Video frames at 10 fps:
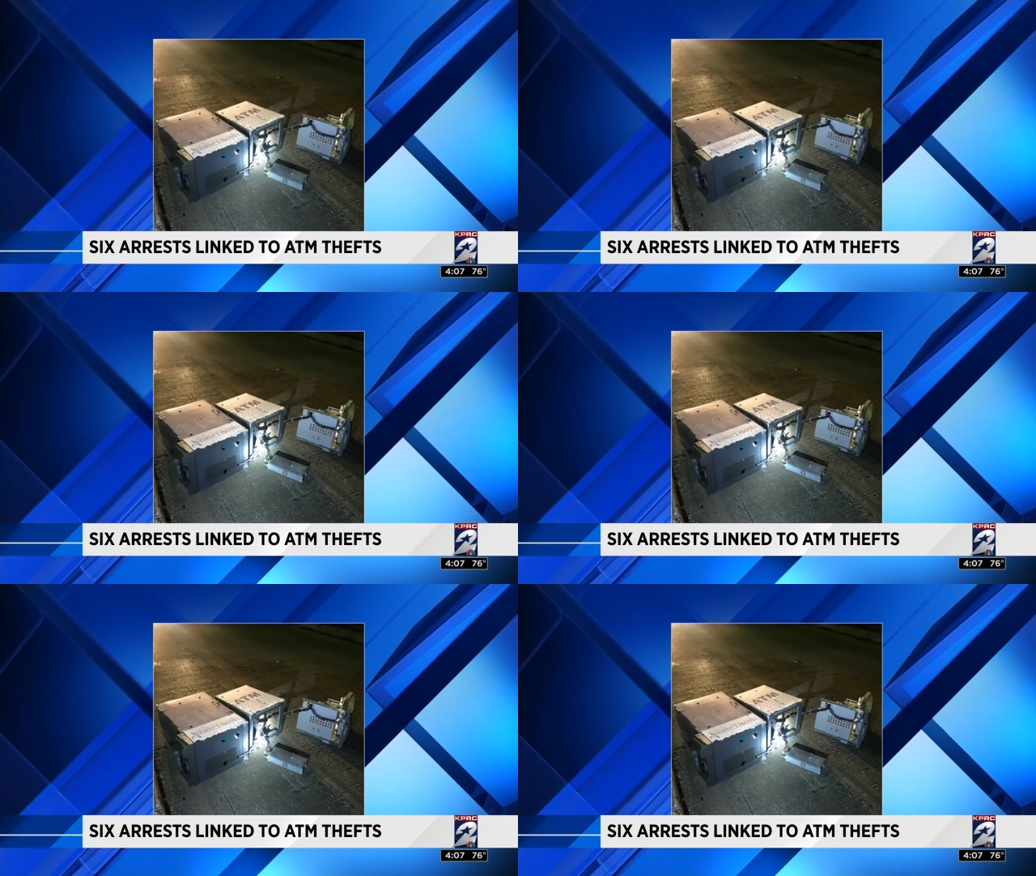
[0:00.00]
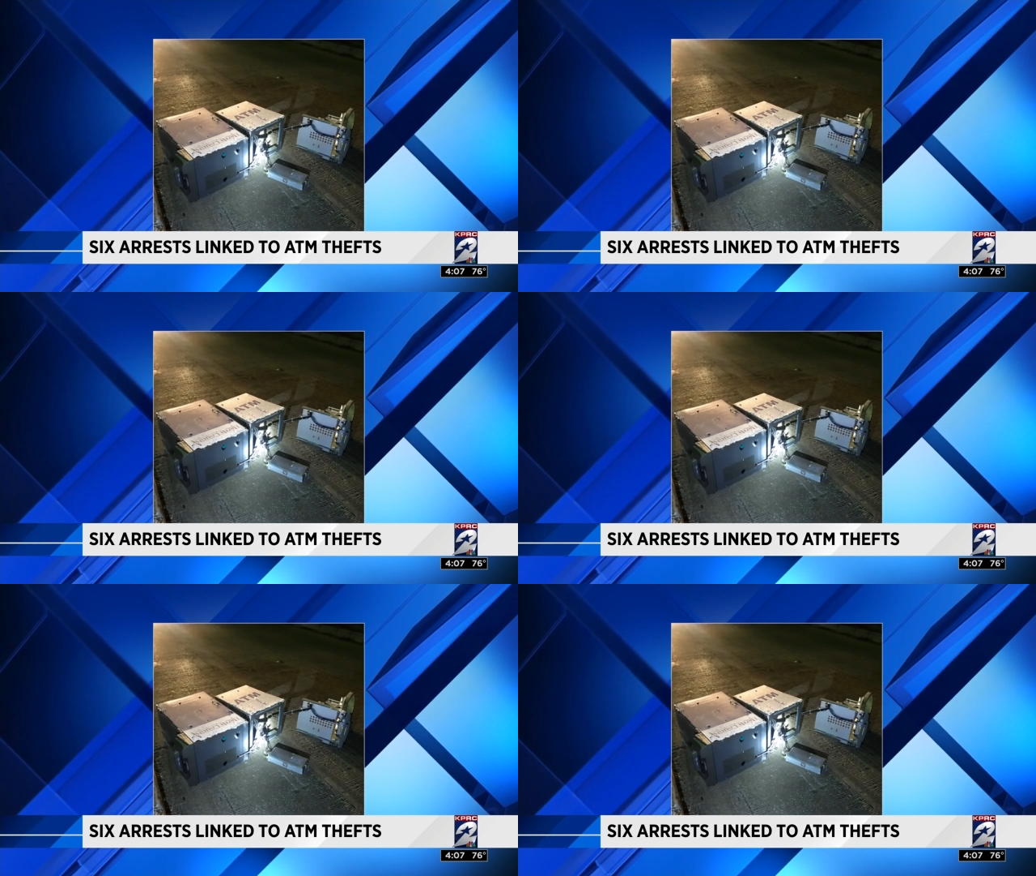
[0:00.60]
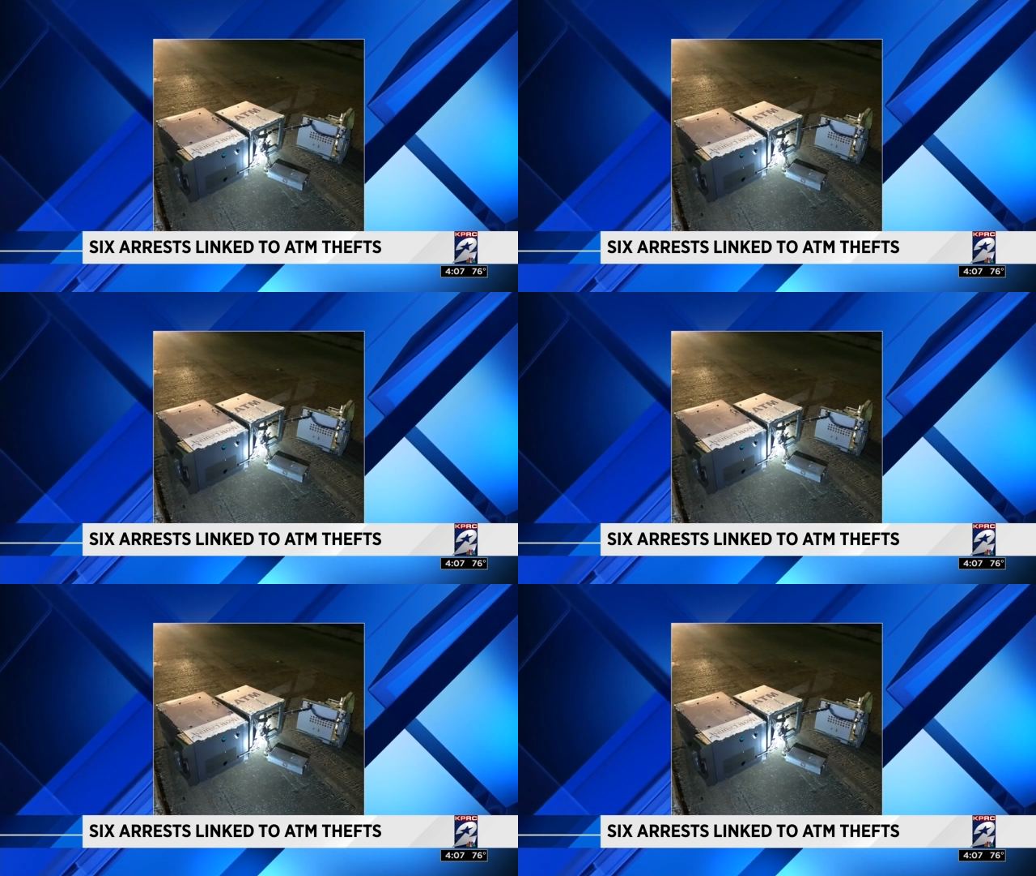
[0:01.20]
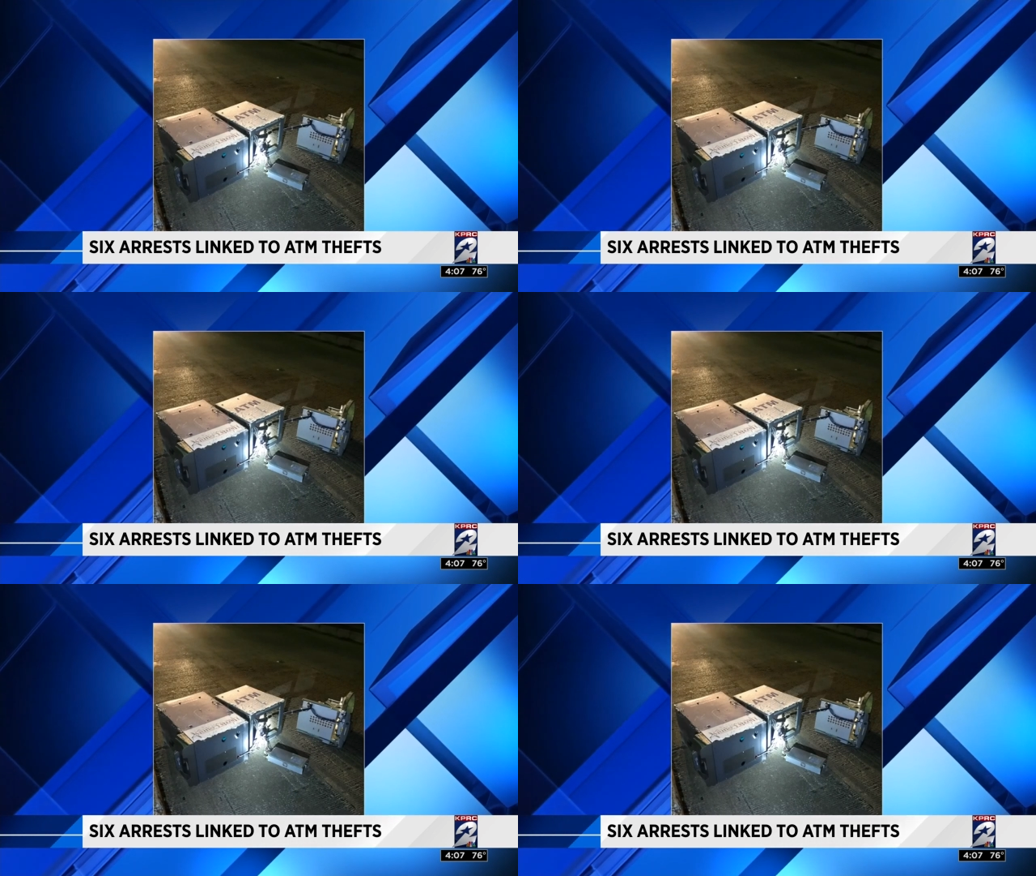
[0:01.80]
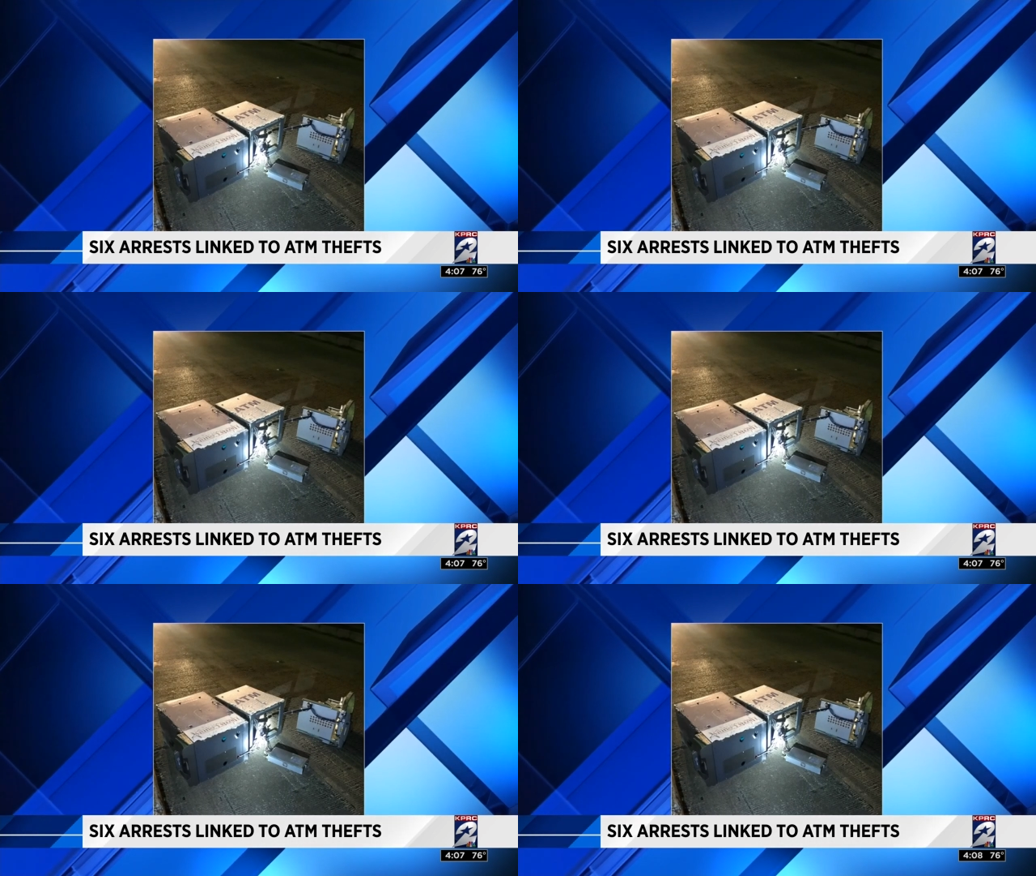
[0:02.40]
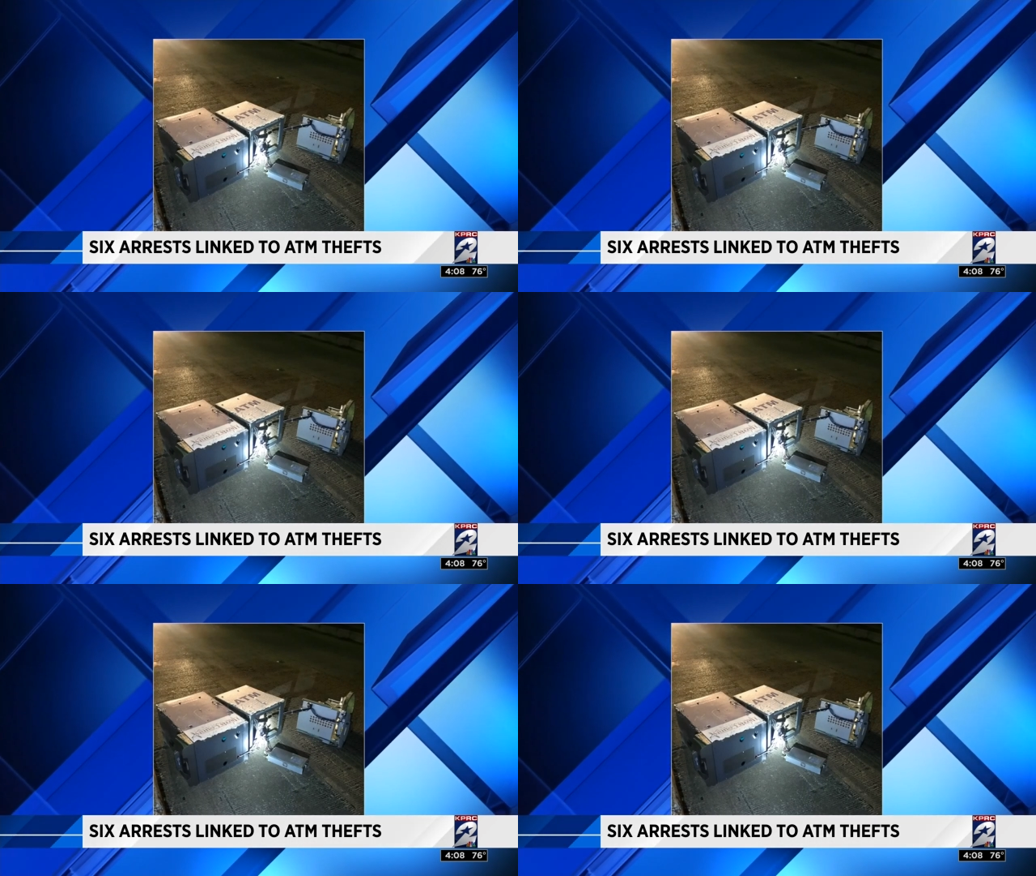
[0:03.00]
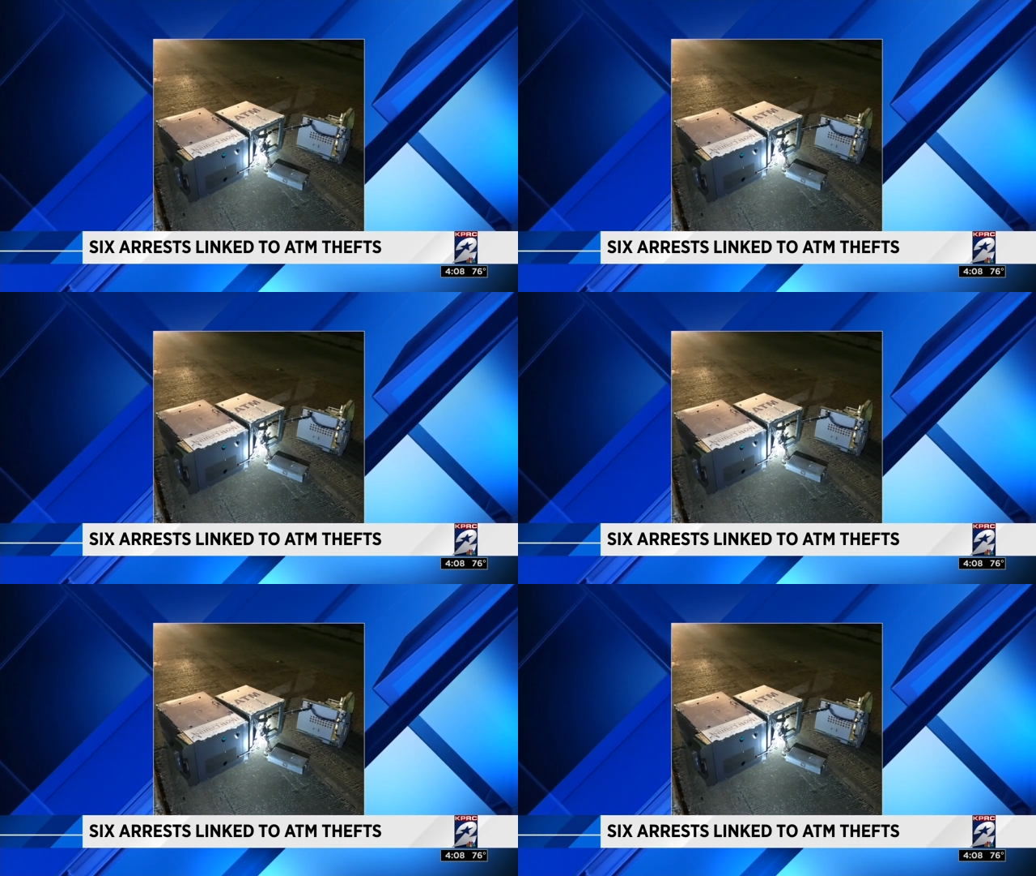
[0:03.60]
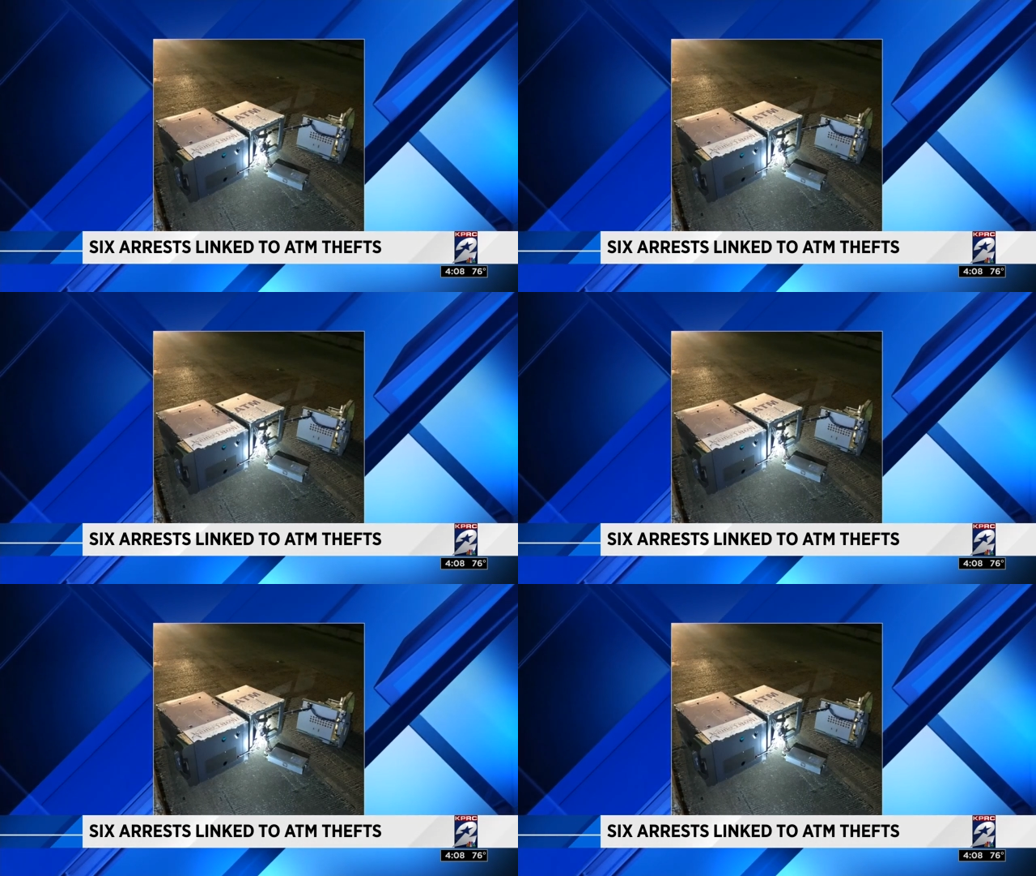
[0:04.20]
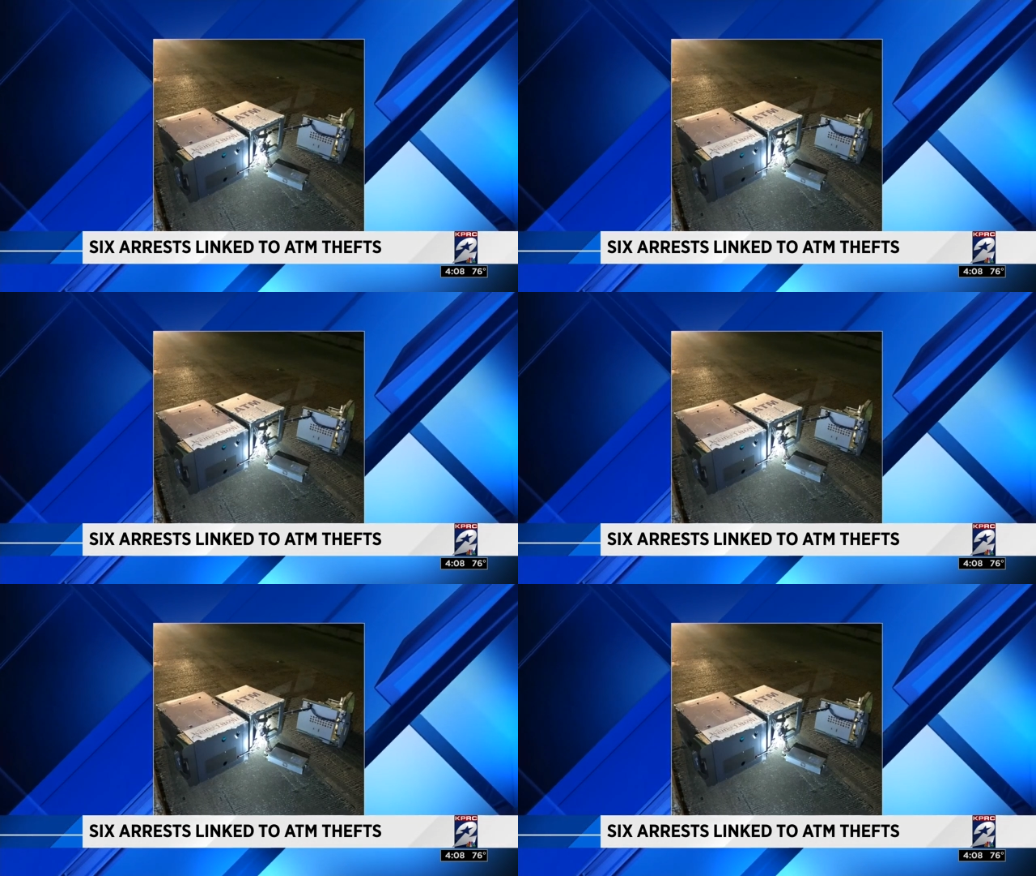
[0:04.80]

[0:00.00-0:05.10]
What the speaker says: [unreadable: no face in view]